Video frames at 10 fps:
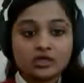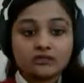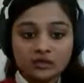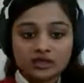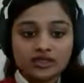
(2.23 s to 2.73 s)

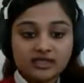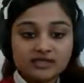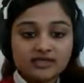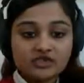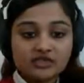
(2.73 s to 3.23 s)
Morning,
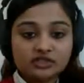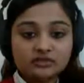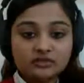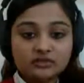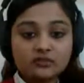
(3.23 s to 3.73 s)
ladies and
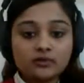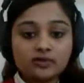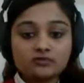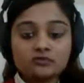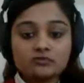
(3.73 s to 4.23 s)
gentlemen.
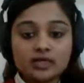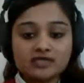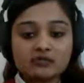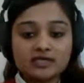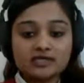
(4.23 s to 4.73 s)
Welcome to
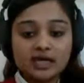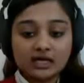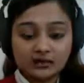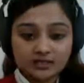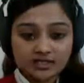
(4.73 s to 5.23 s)
Magic Bricks
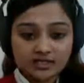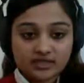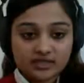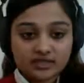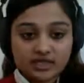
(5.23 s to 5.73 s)
Hangout
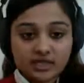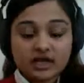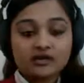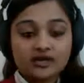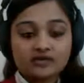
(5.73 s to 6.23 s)
series.
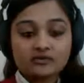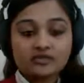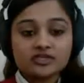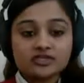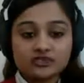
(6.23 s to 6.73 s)
Our endeavor
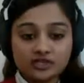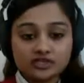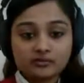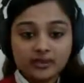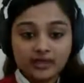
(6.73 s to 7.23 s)
is to
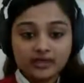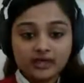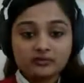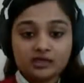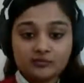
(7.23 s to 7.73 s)
trigger a buy
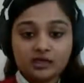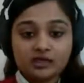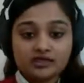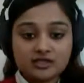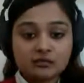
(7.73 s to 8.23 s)
and bring back
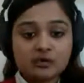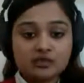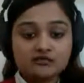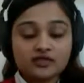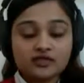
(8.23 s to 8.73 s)
consumer
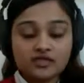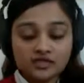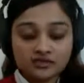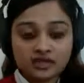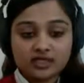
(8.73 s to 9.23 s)
confidence in
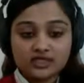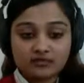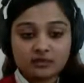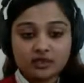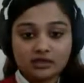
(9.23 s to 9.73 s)
the real
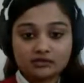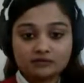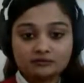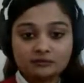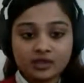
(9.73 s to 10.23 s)
estate market.
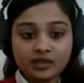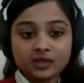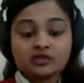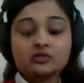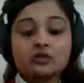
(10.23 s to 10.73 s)

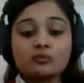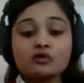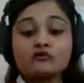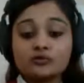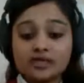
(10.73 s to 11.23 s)
The topic
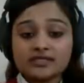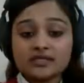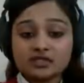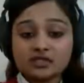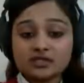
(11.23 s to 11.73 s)
of today's
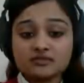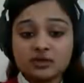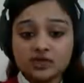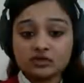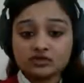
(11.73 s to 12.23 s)
session is
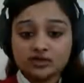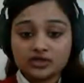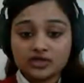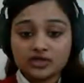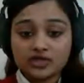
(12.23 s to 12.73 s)
Bangalore
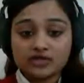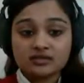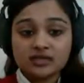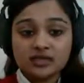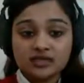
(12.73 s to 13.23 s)
Realty, checking
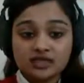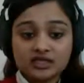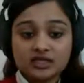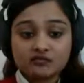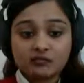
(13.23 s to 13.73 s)
the
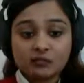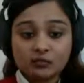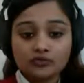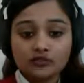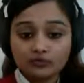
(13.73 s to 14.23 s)
legalities of your
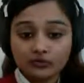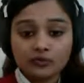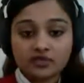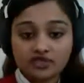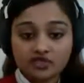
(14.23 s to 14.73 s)
property before
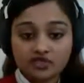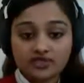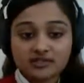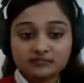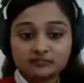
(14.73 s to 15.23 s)

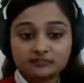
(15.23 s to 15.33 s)
purchase.